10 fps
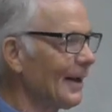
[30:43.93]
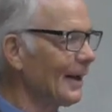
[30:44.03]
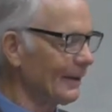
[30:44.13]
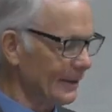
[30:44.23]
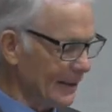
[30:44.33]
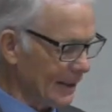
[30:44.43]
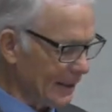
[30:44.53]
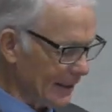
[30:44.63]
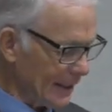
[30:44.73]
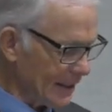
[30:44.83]
And
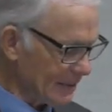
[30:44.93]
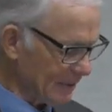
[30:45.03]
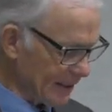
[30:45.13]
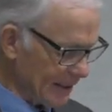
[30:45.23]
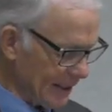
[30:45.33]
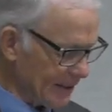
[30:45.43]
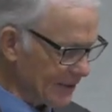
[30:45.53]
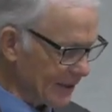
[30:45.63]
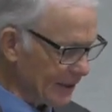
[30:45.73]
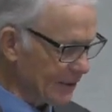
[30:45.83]
then he
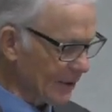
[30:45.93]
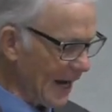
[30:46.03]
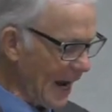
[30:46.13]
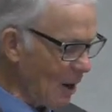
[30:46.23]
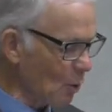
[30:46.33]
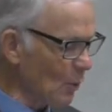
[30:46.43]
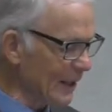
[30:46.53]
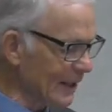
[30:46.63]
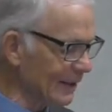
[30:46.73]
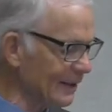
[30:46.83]
begins into how we
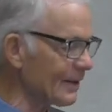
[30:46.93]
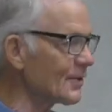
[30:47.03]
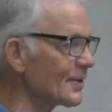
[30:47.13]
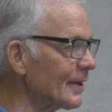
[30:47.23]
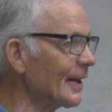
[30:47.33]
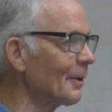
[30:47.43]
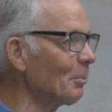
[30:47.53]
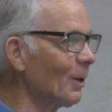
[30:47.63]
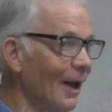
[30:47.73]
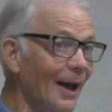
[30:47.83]
get this thing
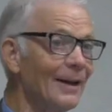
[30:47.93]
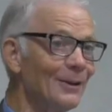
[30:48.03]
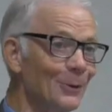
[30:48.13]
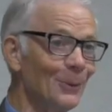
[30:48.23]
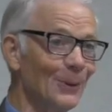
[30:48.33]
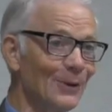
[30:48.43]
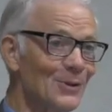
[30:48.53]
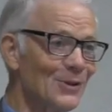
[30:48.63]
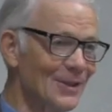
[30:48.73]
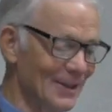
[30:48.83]
applied to
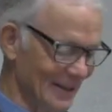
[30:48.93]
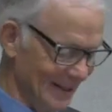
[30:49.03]
us